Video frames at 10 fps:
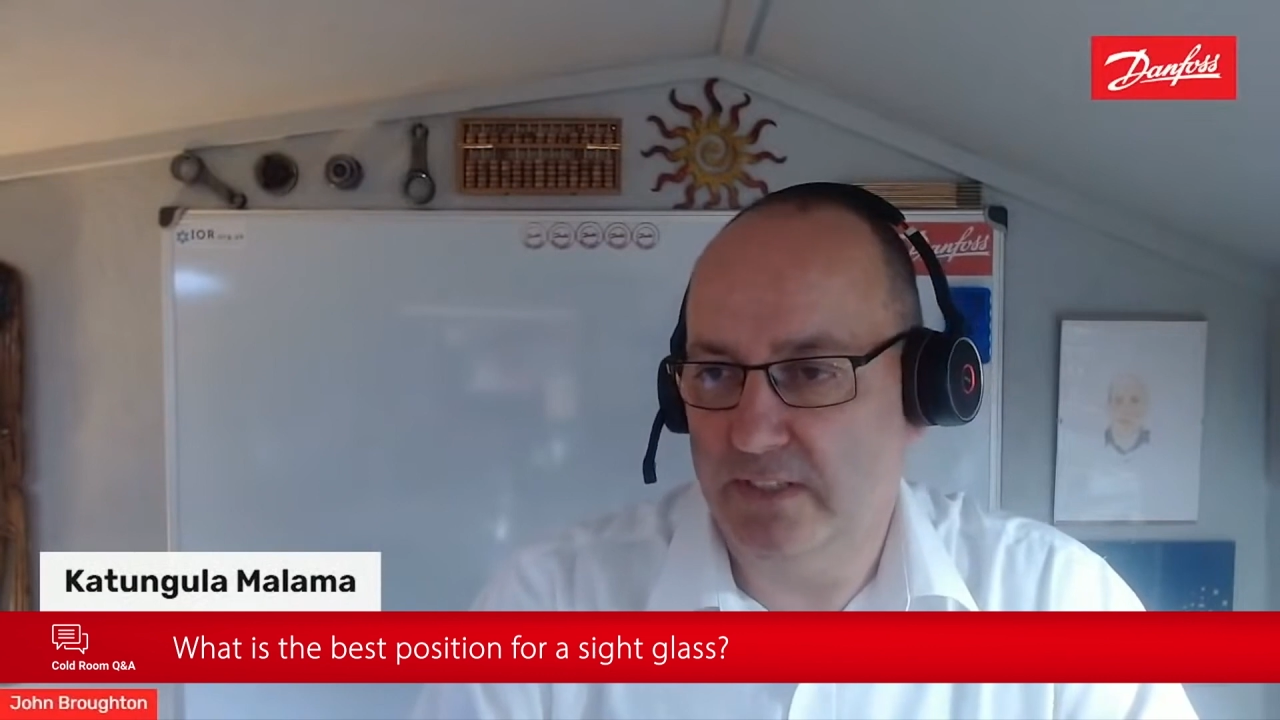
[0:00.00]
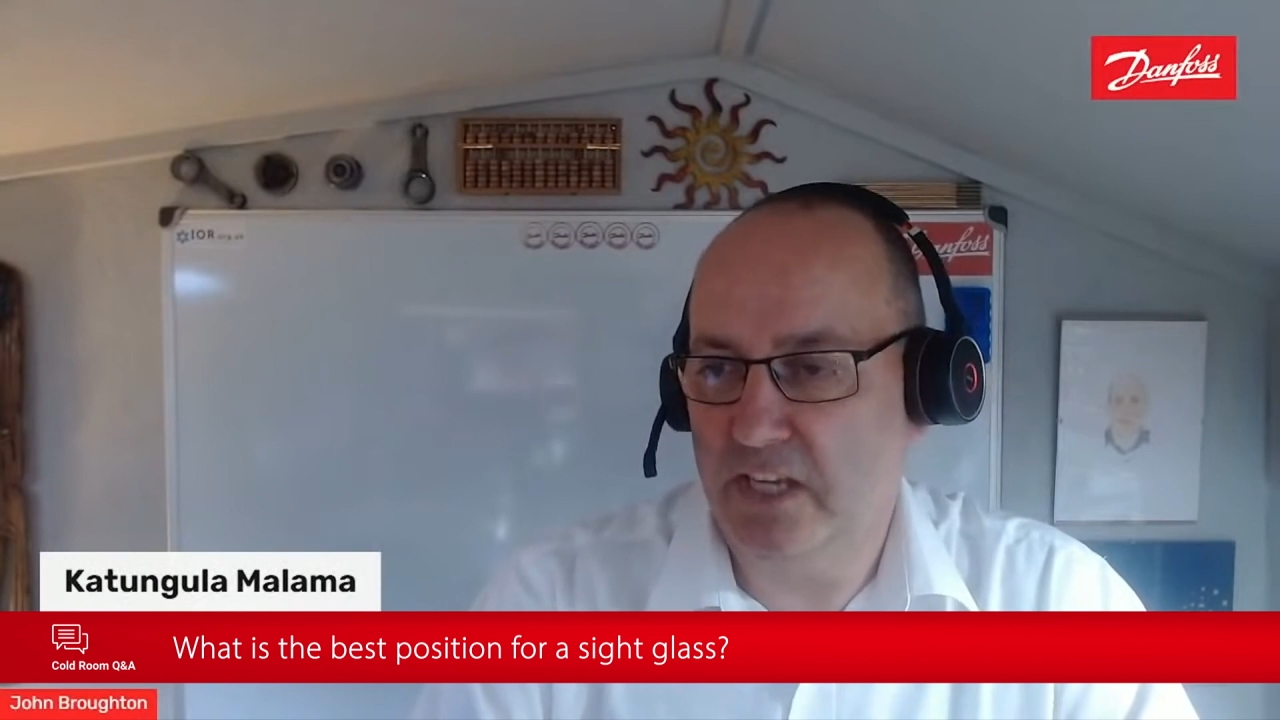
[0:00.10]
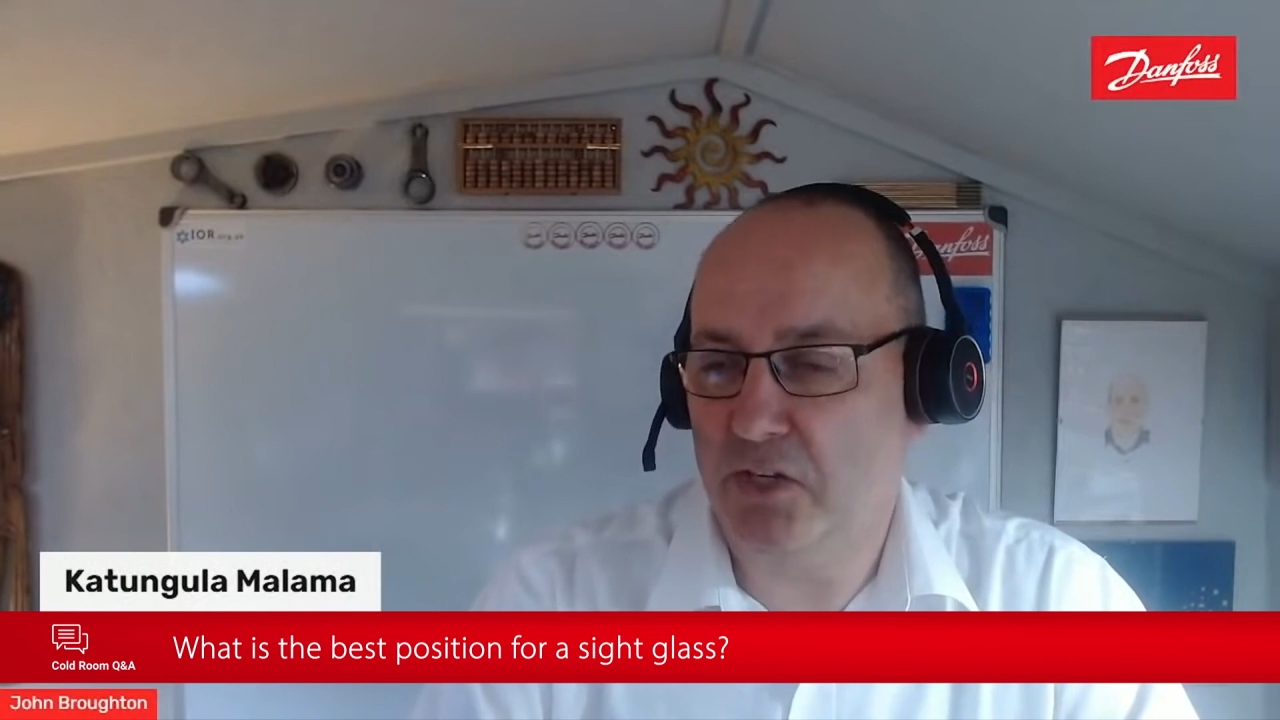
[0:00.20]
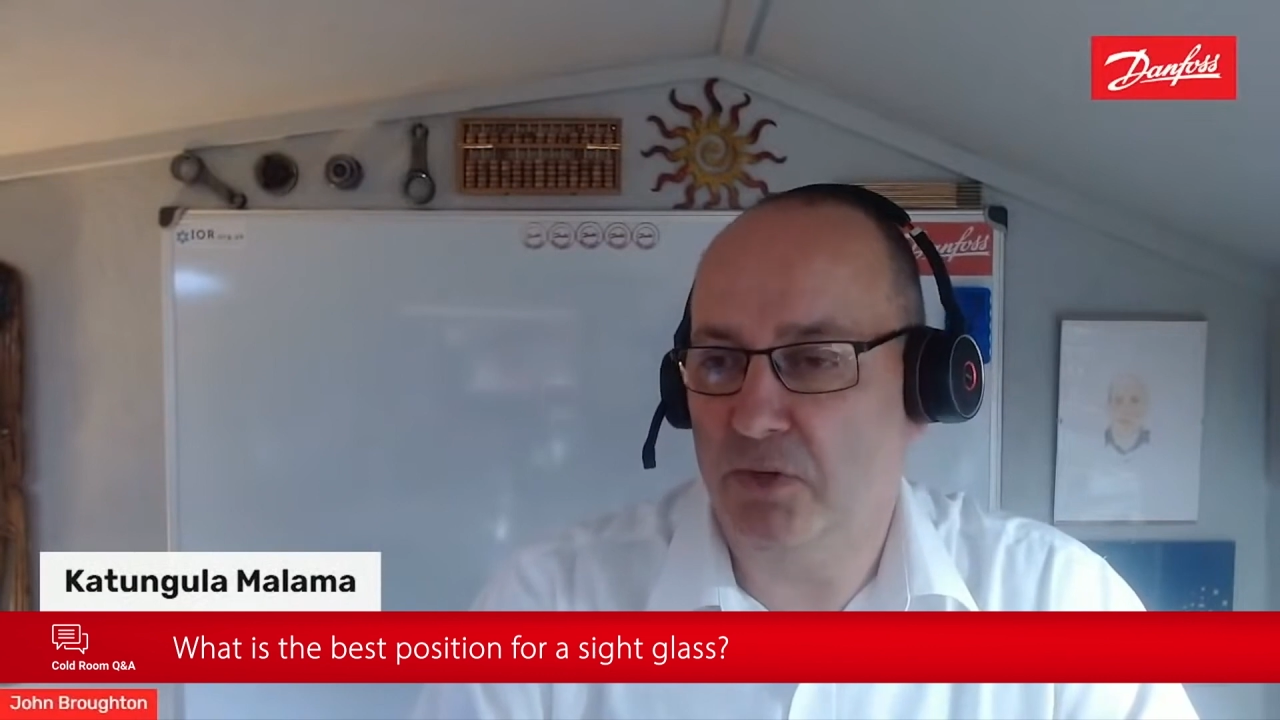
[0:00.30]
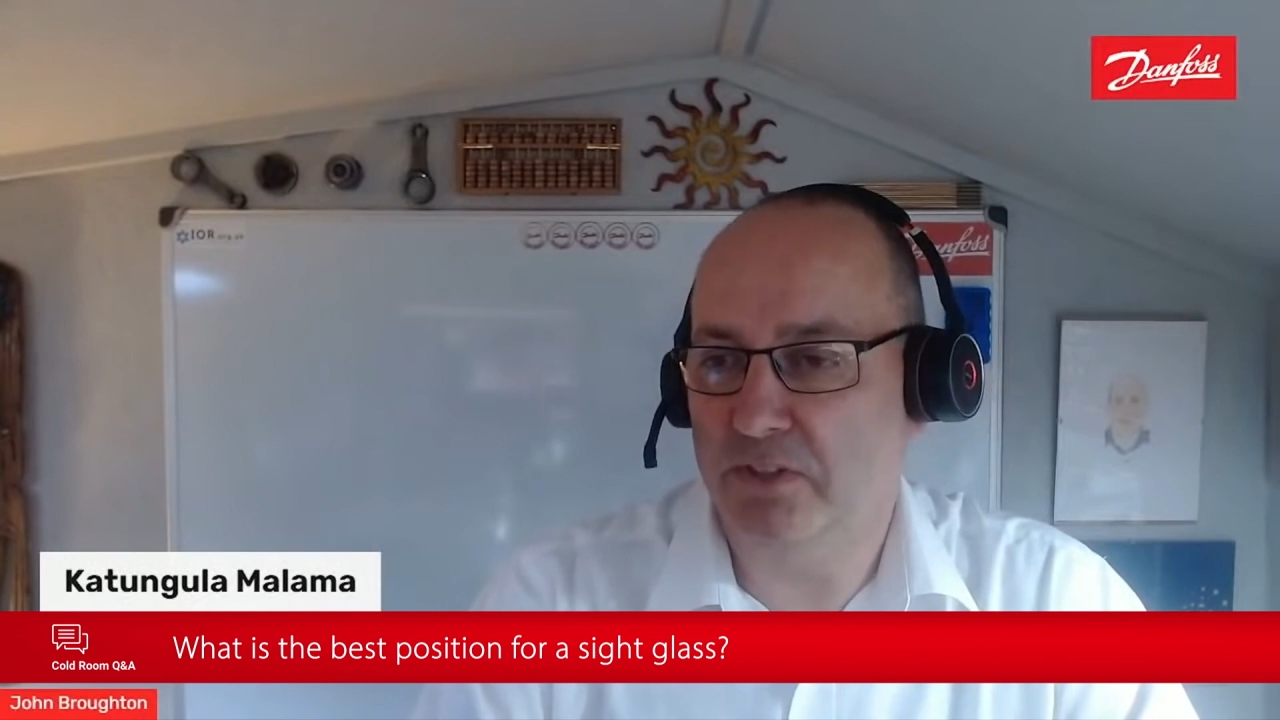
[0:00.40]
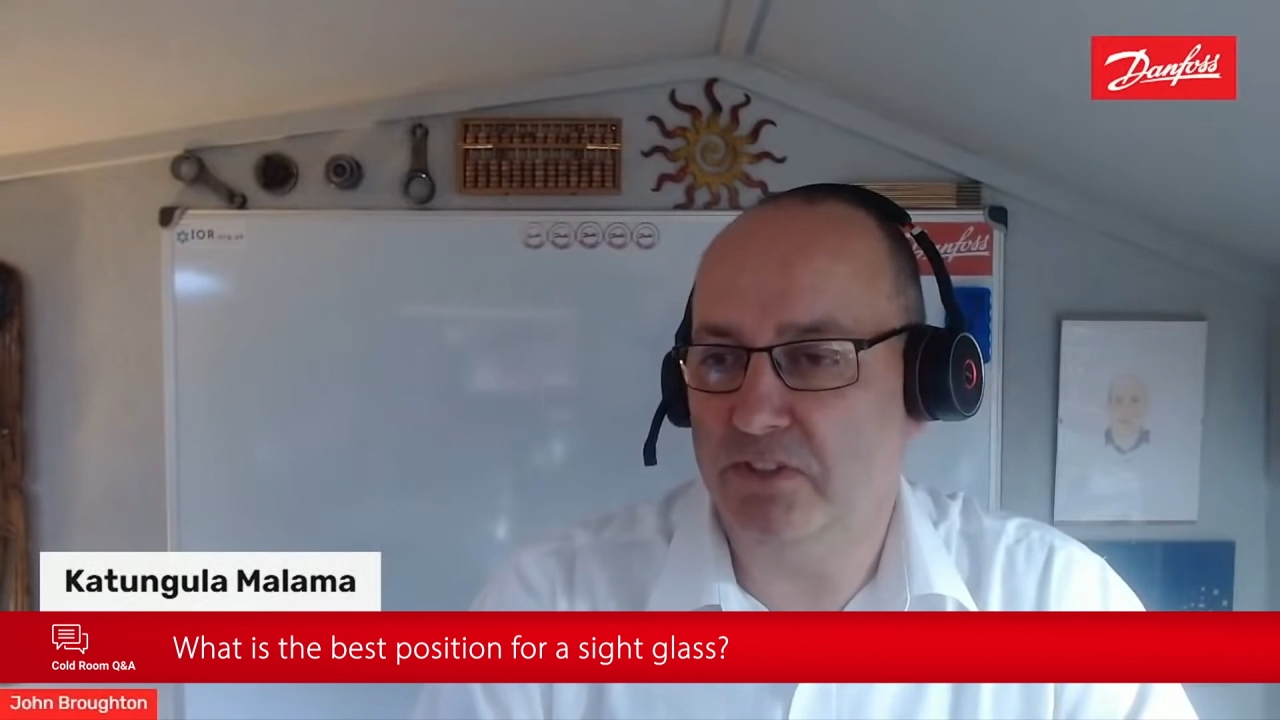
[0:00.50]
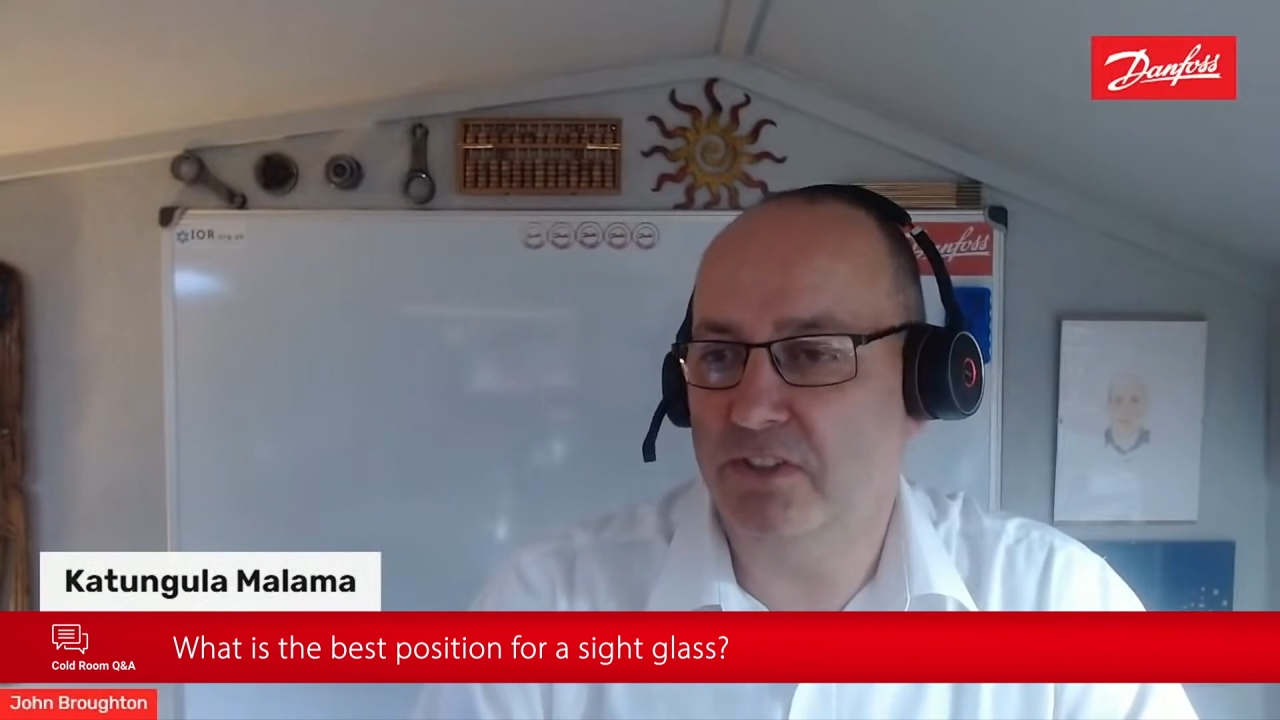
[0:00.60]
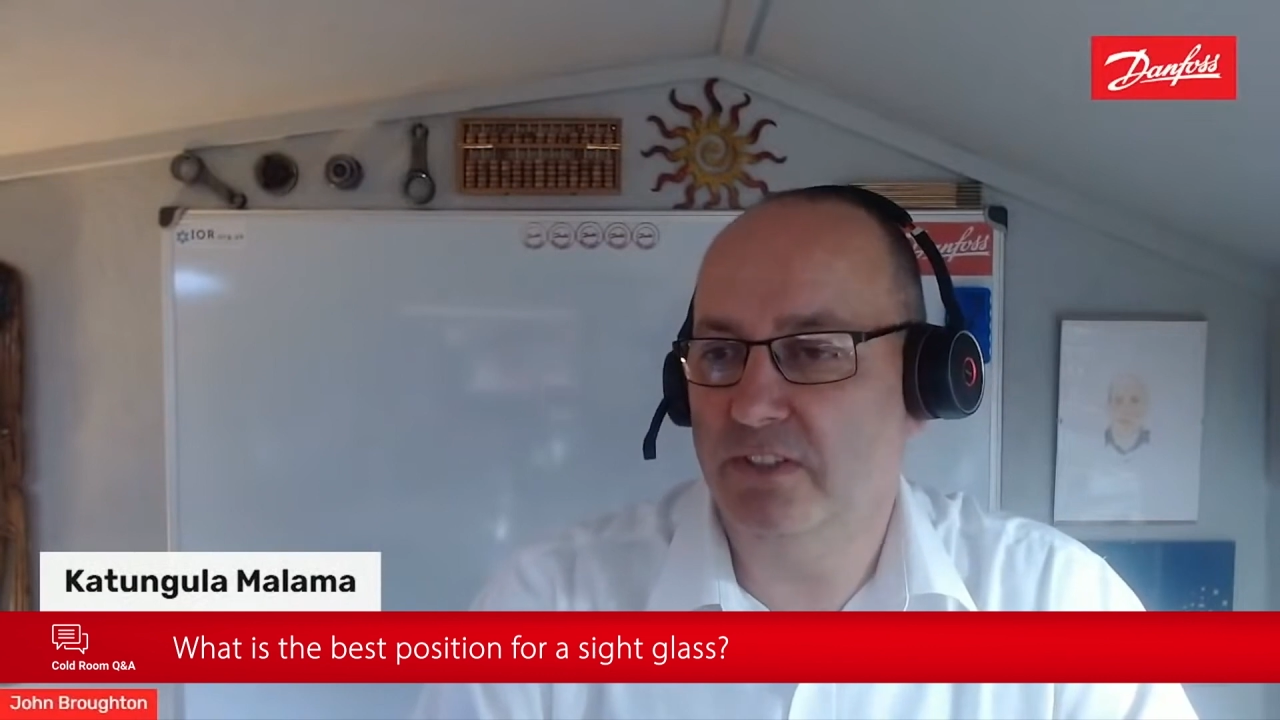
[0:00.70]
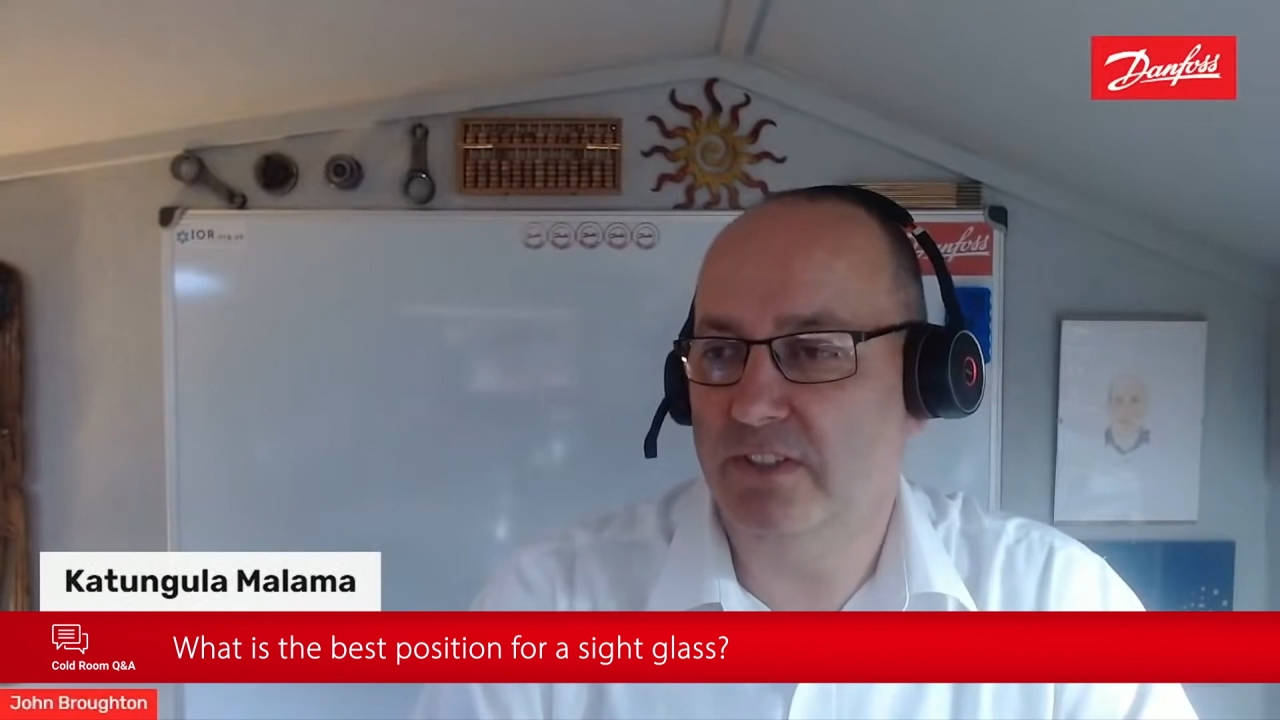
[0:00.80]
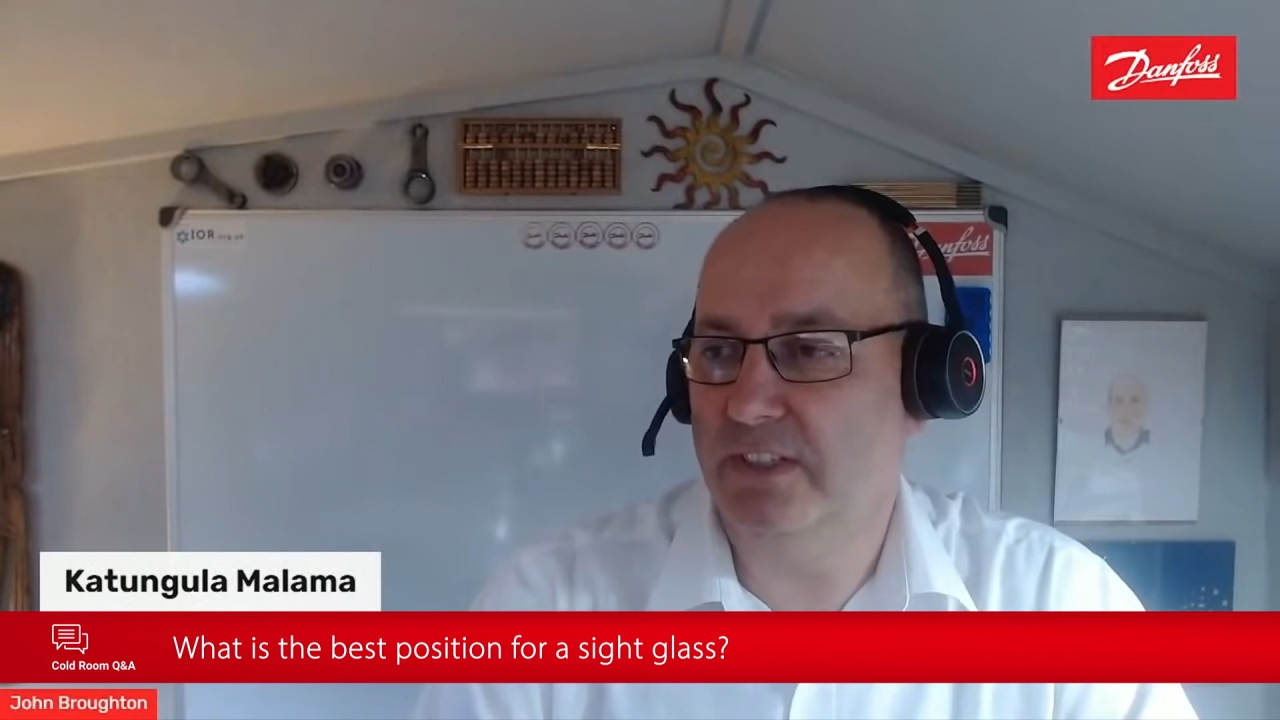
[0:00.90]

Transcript: accurate